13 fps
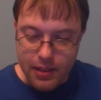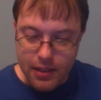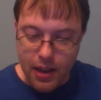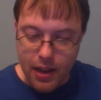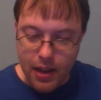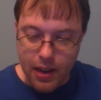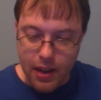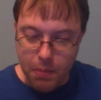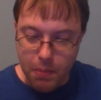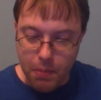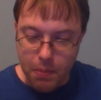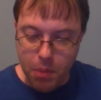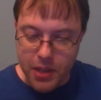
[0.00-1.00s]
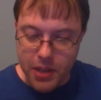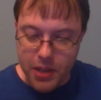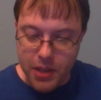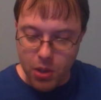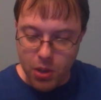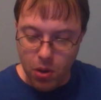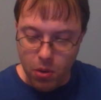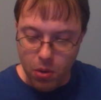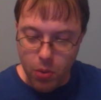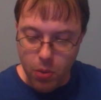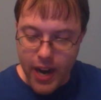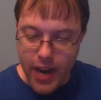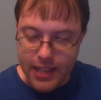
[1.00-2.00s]
the parental
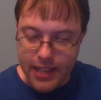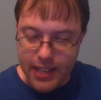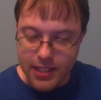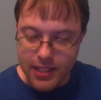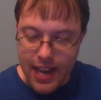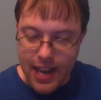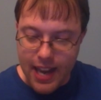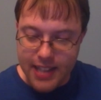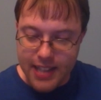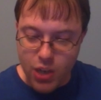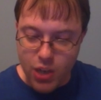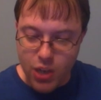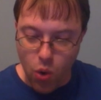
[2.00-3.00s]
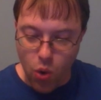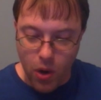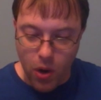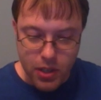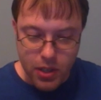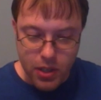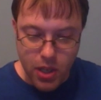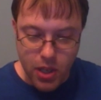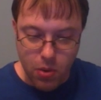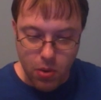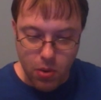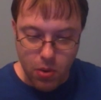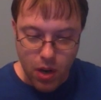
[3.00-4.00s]
ratings and/or
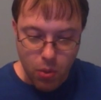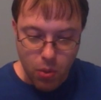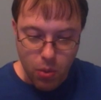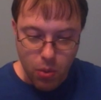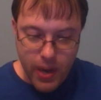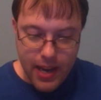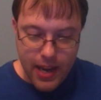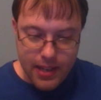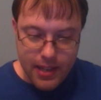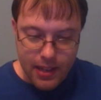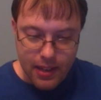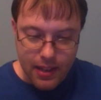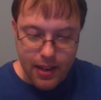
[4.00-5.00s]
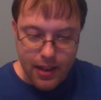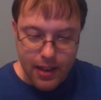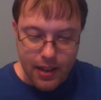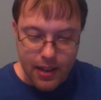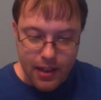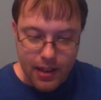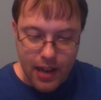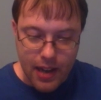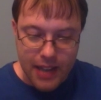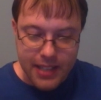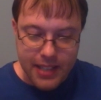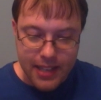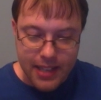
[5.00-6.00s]
to read the
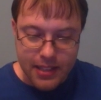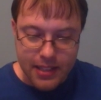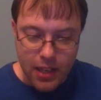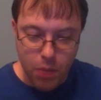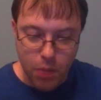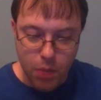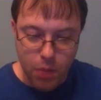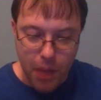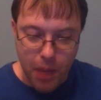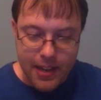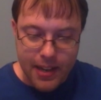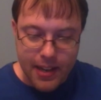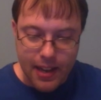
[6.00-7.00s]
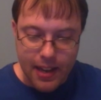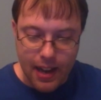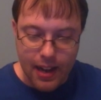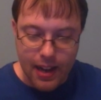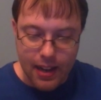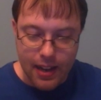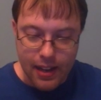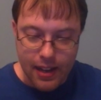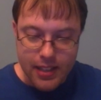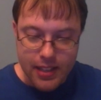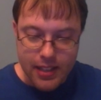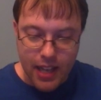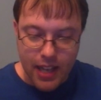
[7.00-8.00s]
content to block a
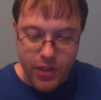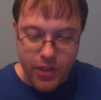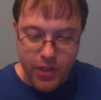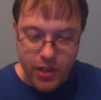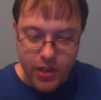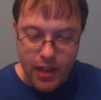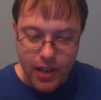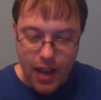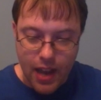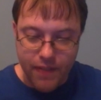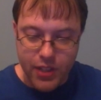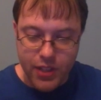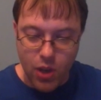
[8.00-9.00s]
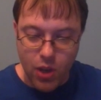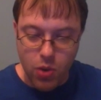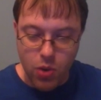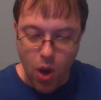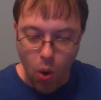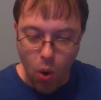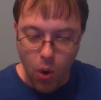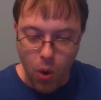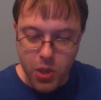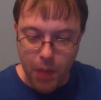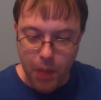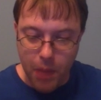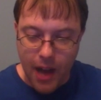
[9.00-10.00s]
television episode or
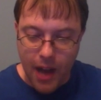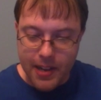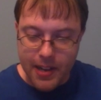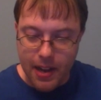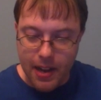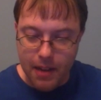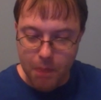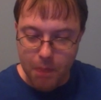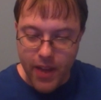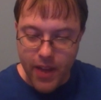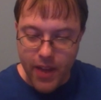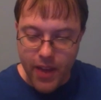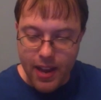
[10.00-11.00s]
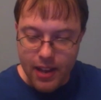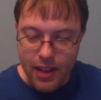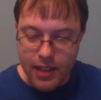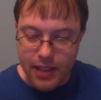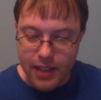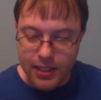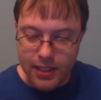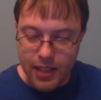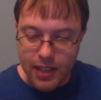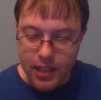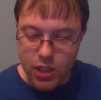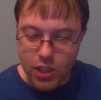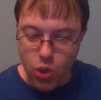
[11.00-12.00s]
to block a movie, thus
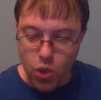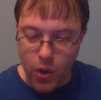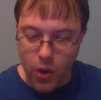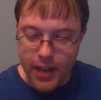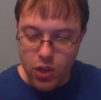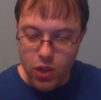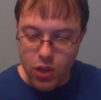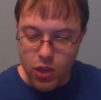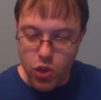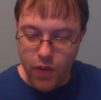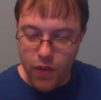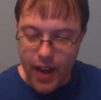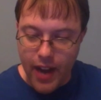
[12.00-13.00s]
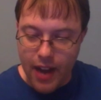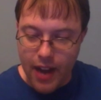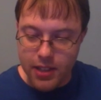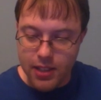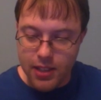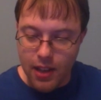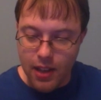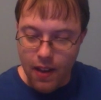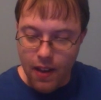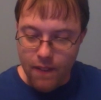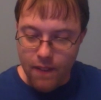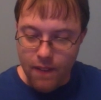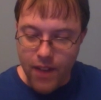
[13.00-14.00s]
destroying juveniles'
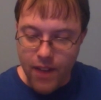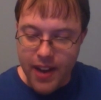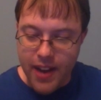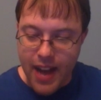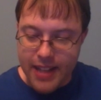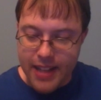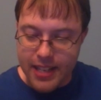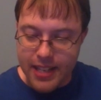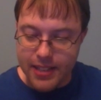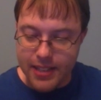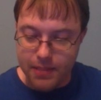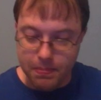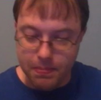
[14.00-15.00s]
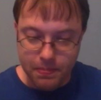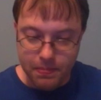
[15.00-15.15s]
fanatism.